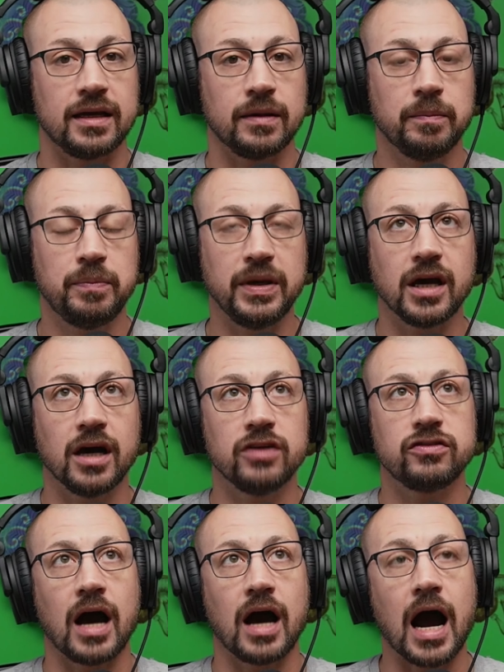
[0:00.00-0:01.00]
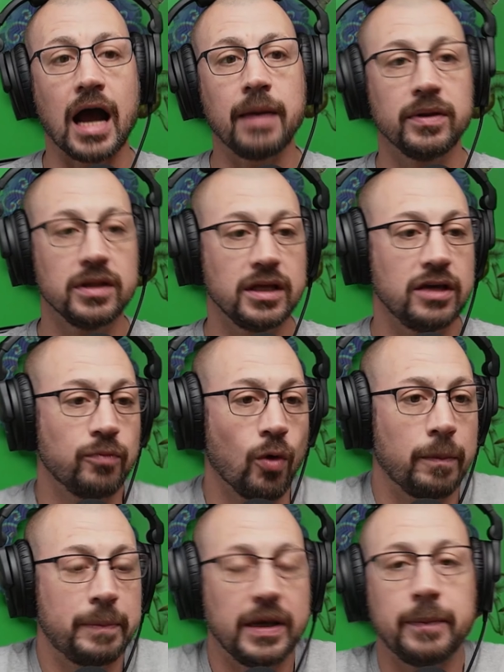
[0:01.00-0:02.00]
because I believe more
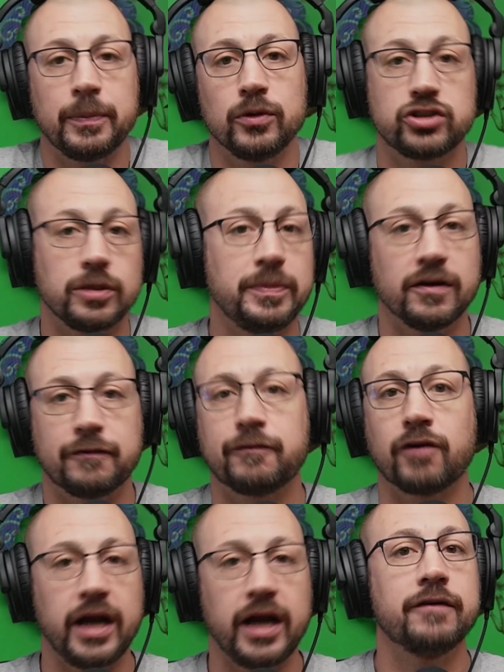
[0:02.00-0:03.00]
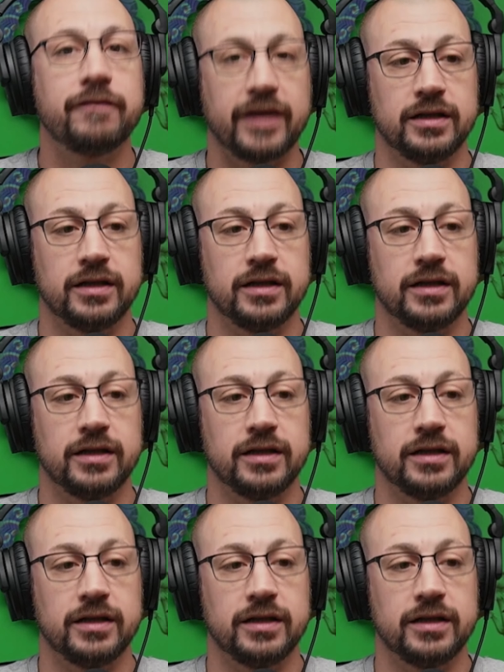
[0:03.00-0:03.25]
people should be afraid of it.